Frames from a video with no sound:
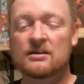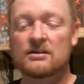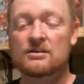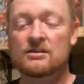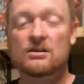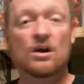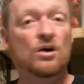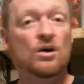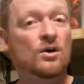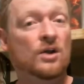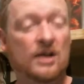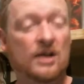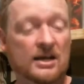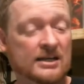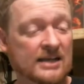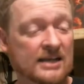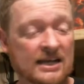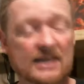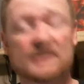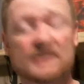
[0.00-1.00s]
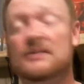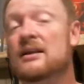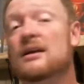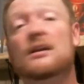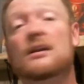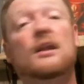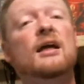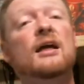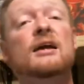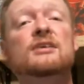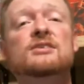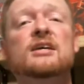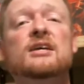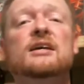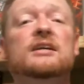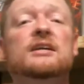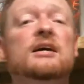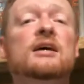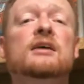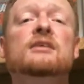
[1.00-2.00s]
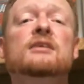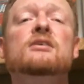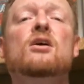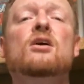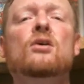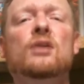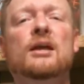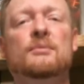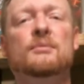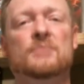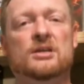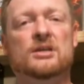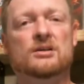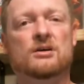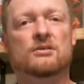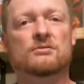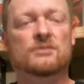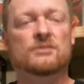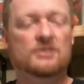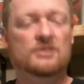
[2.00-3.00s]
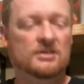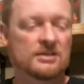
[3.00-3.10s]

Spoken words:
Y'all, again, like I said, y'all let me know.